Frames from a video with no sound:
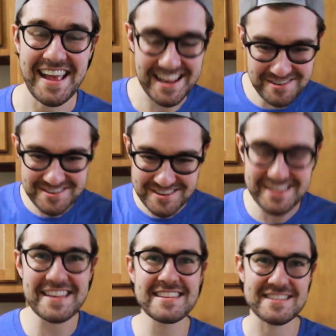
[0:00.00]
And so
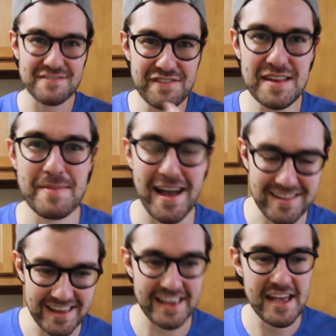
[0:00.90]
you get this
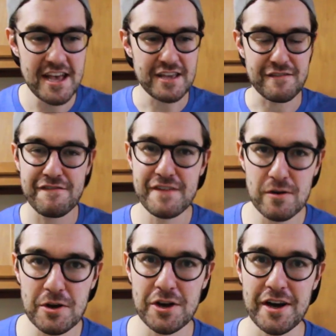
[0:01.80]
feedback, like you
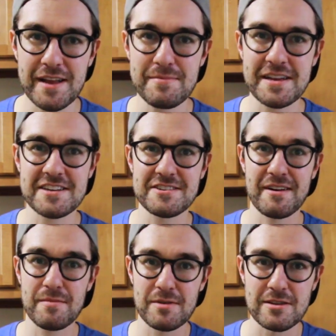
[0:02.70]
feel good because you're
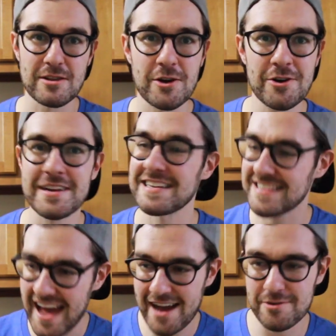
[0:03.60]
able to learn and
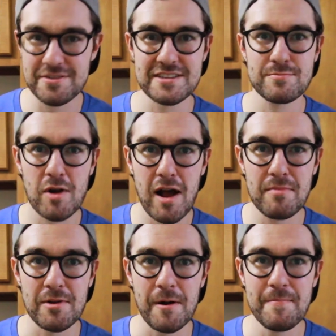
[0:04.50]
tackle this
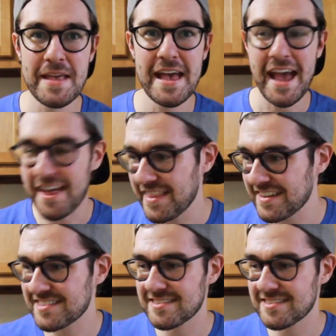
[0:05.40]
problem, and then